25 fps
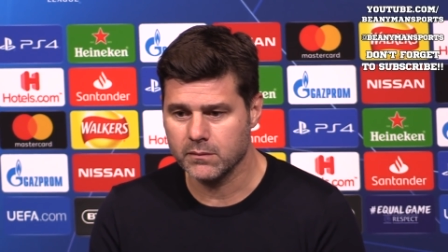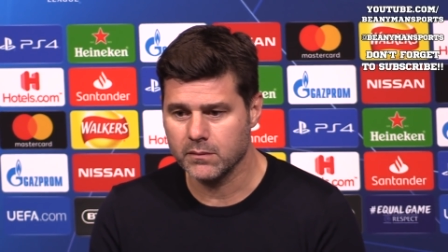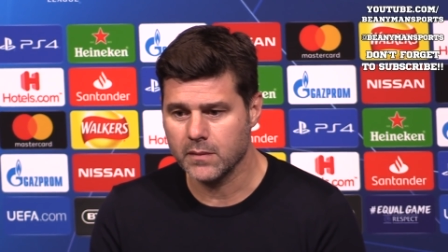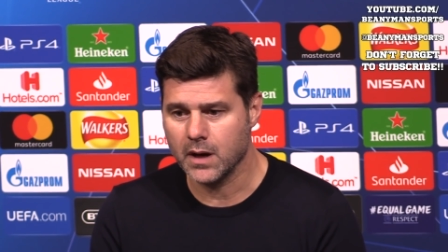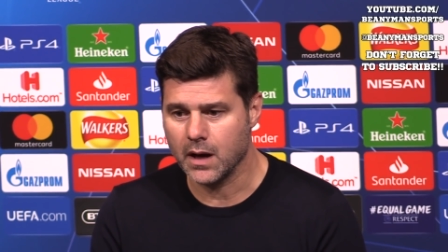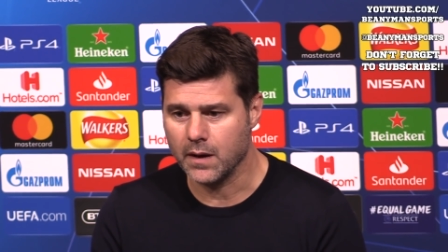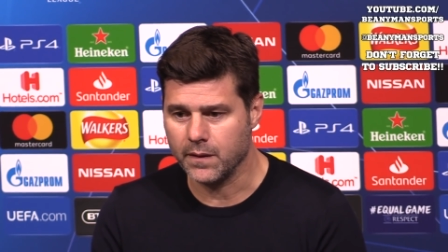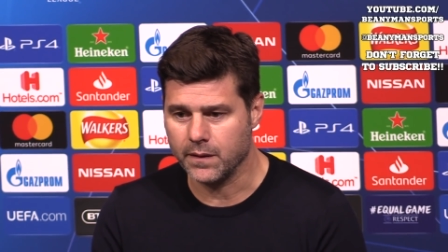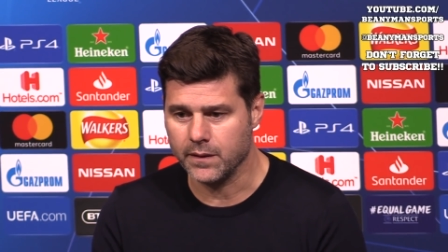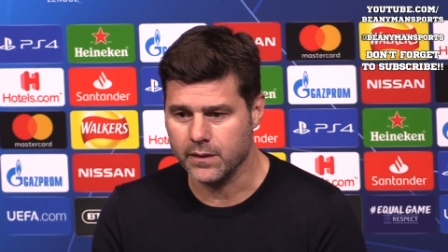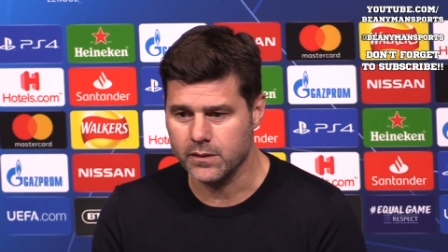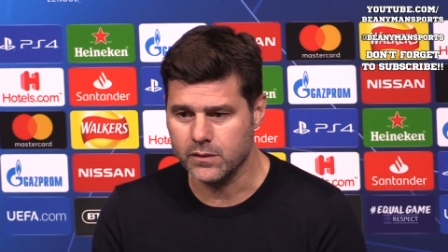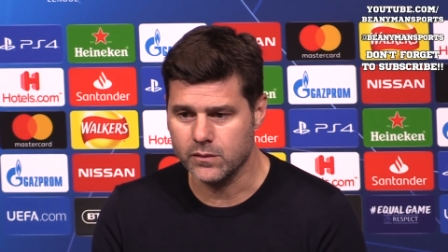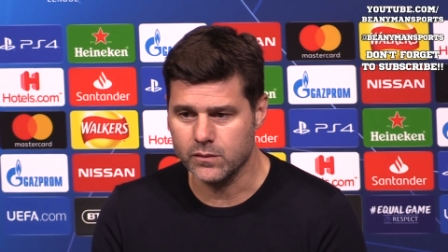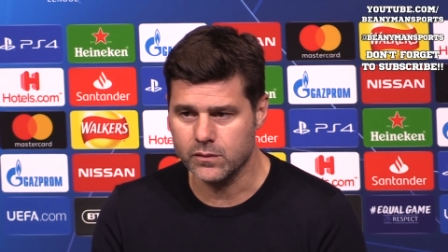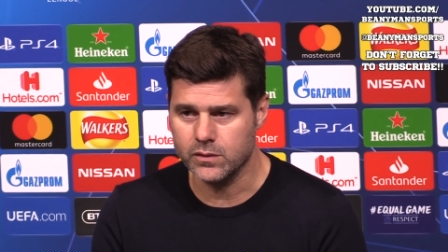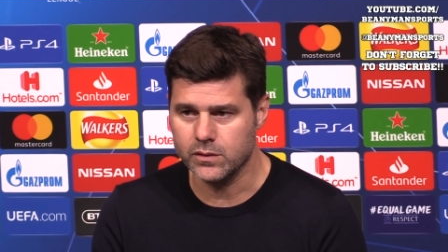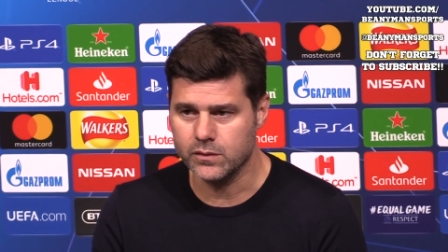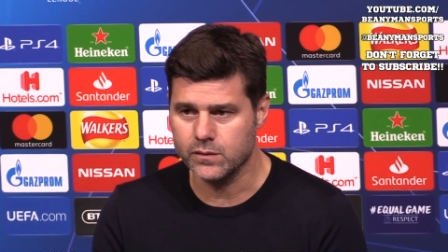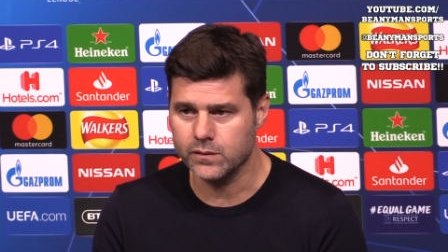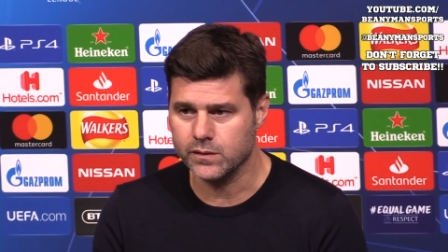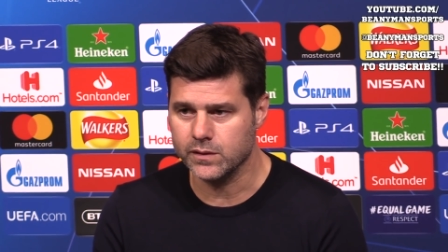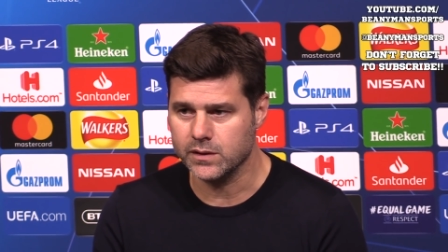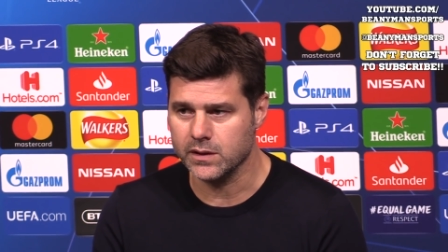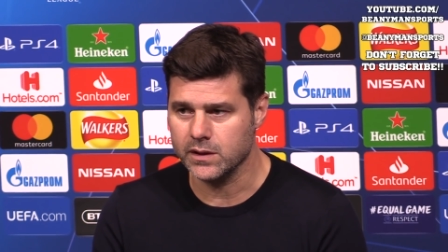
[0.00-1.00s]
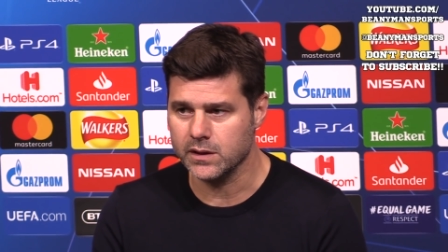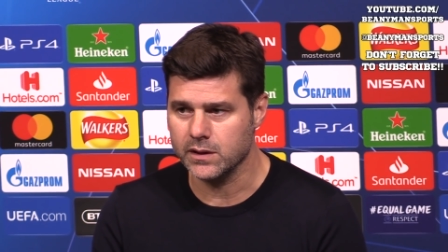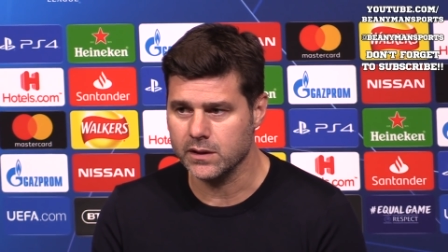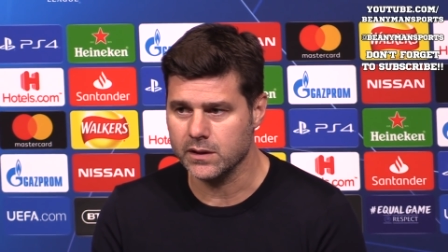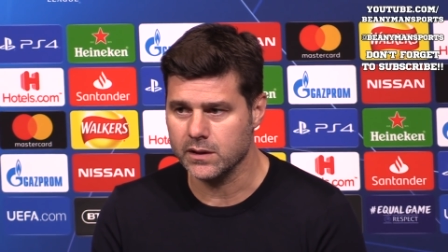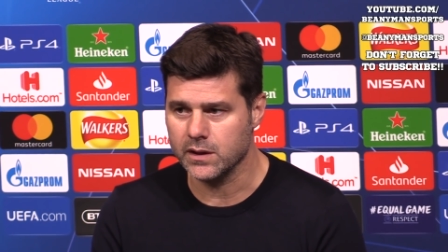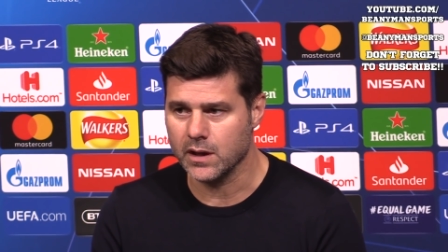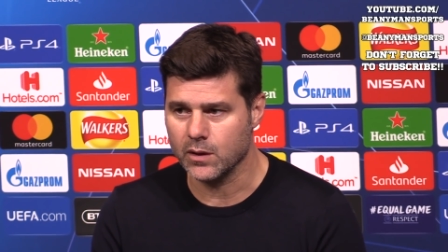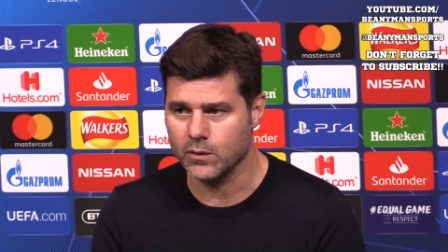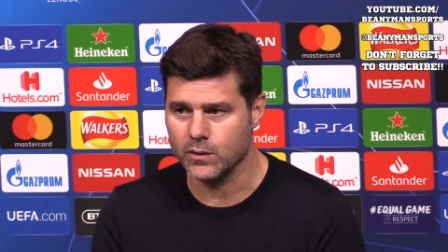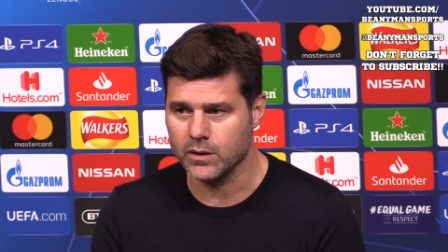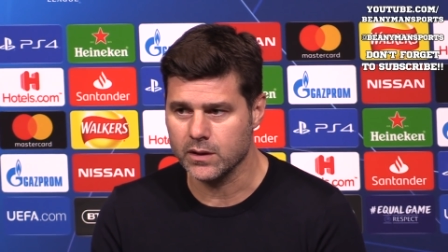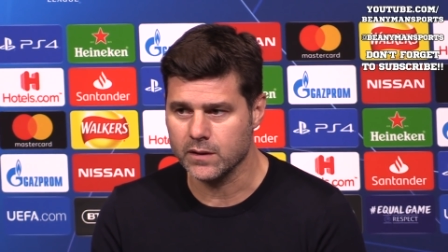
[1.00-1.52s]
I think you need to
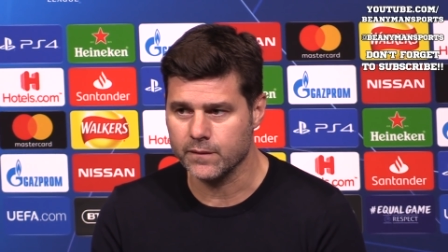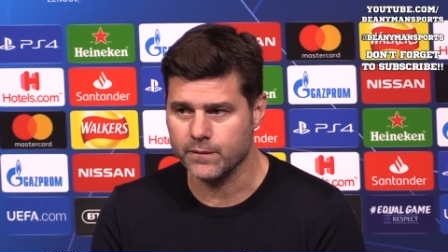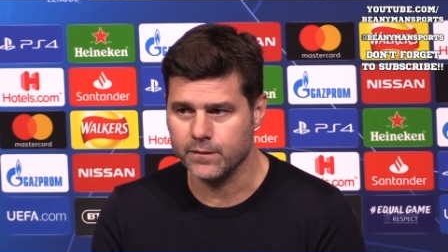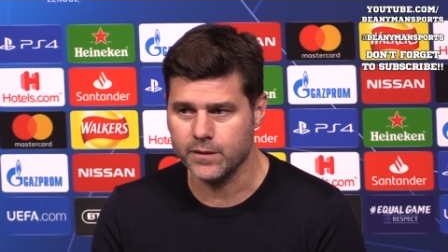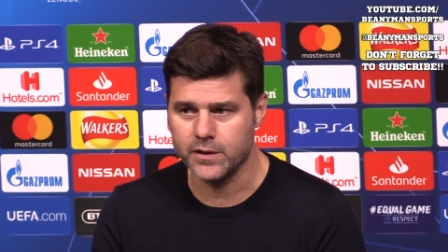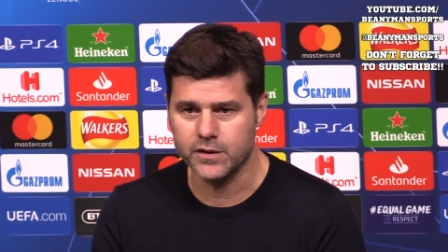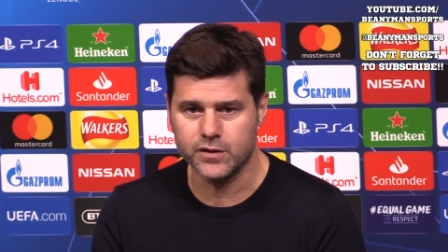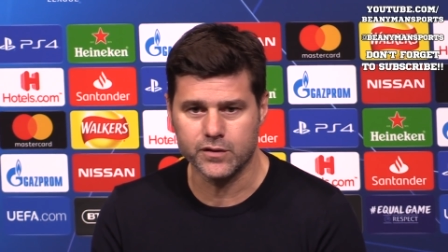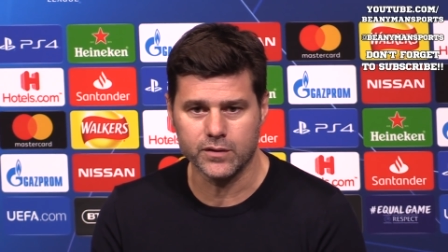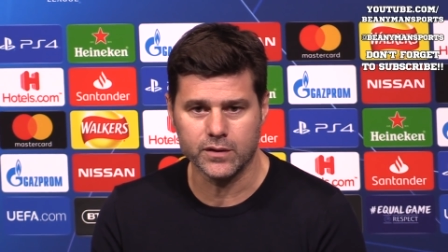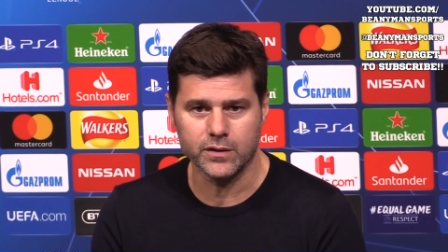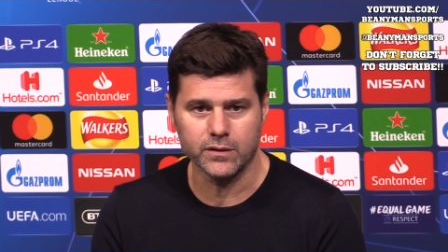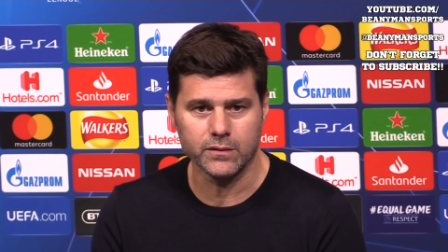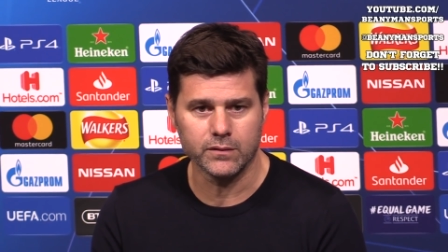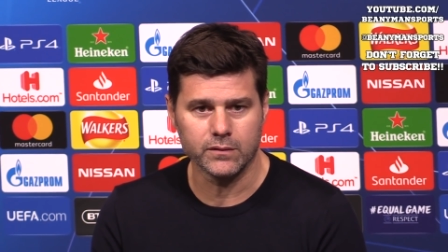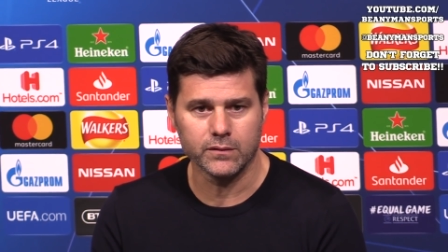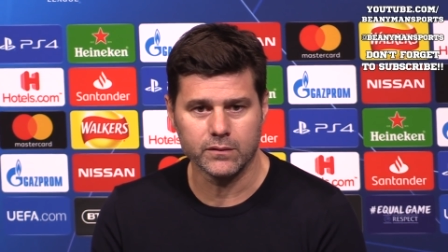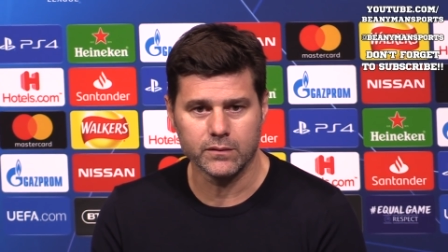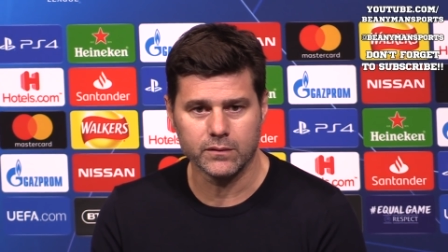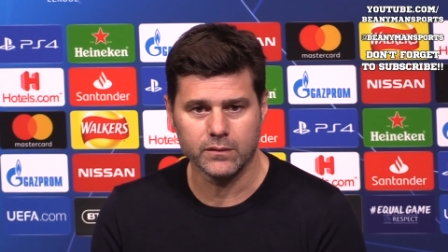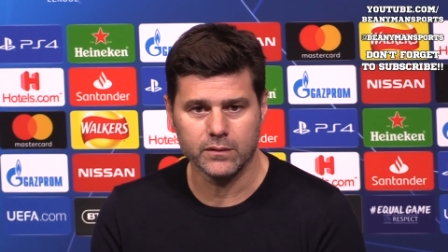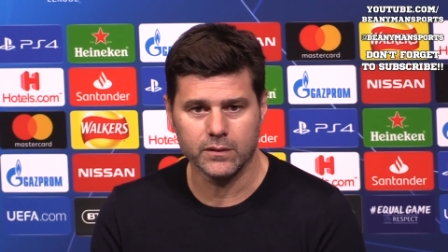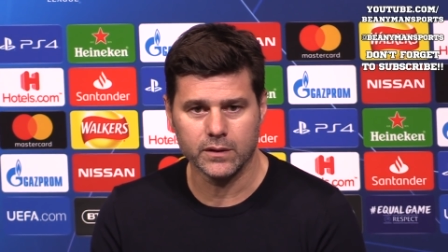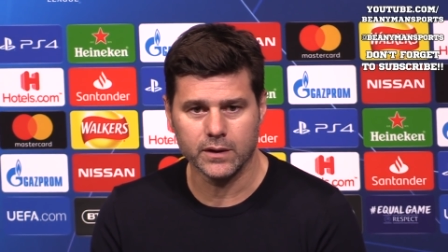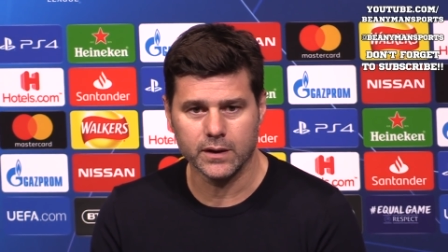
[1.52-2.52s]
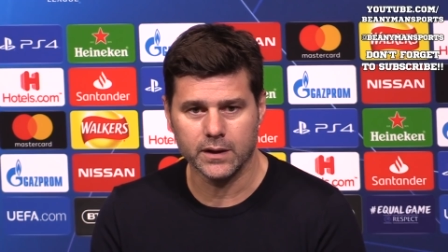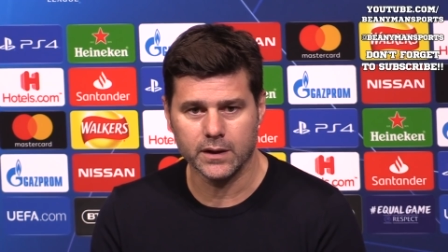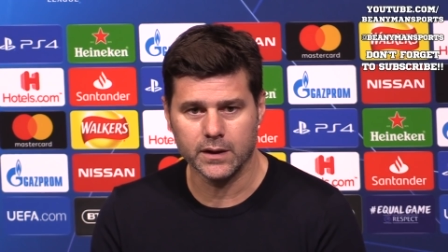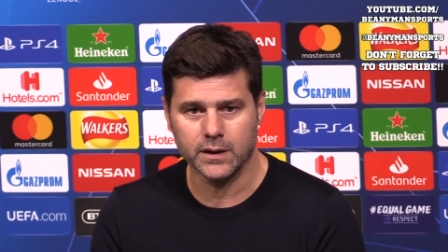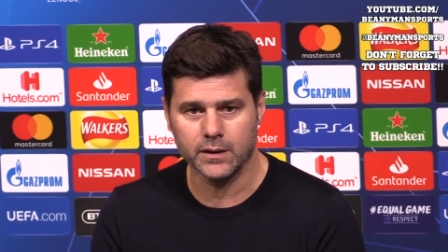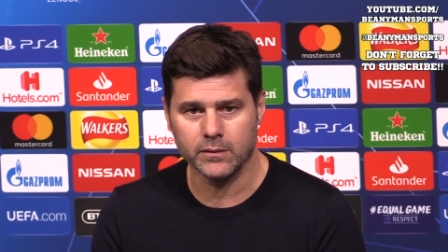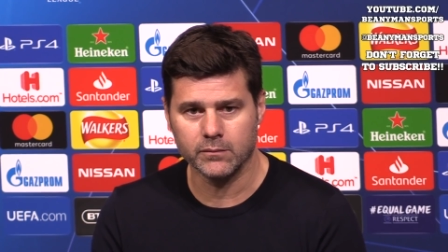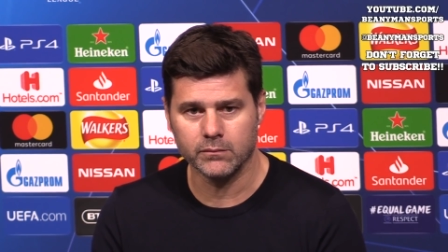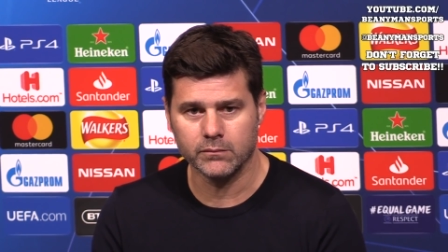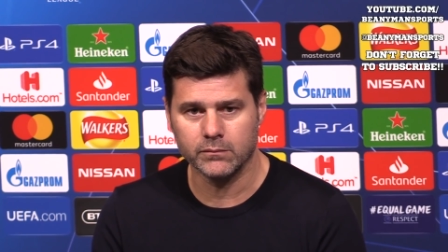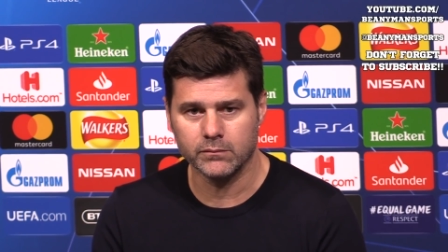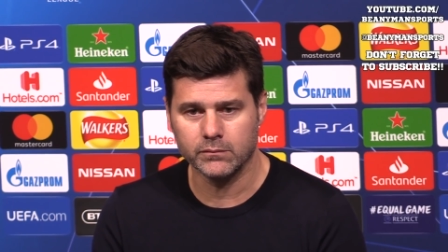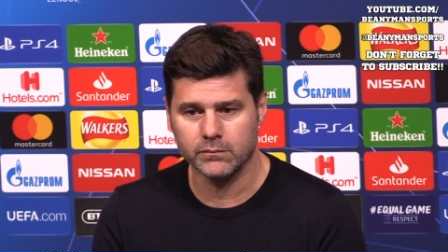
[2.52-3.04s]
see our fixture
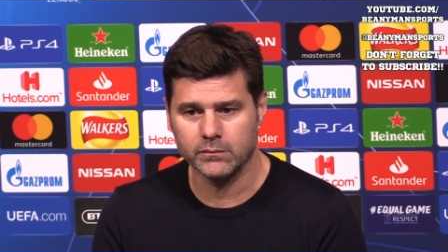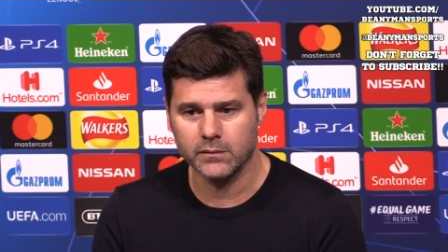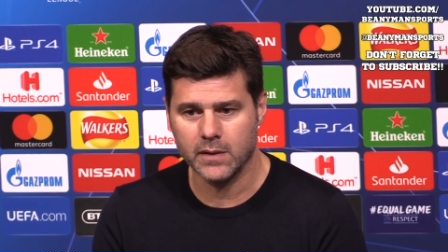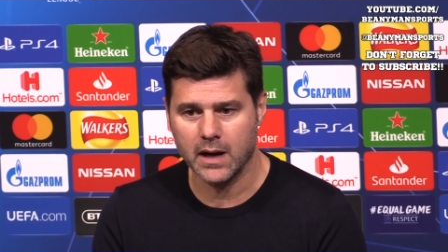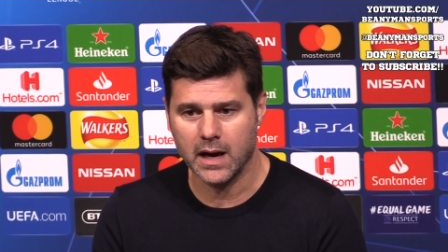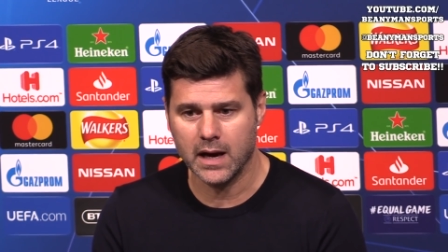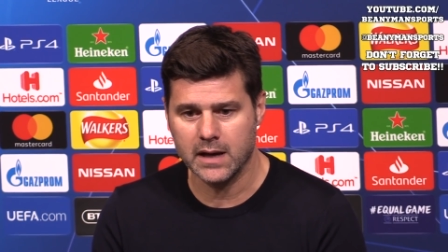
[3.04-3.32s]
um,